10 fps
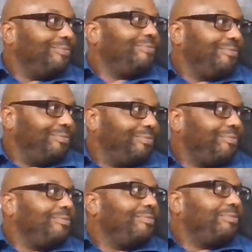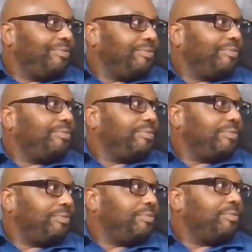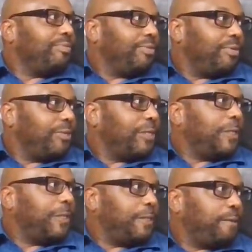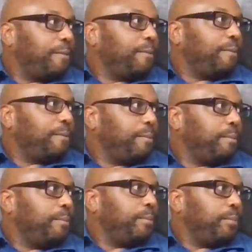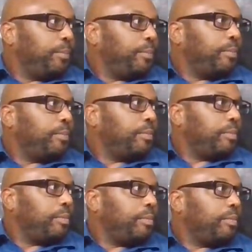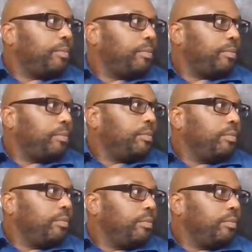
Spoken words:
[no speech]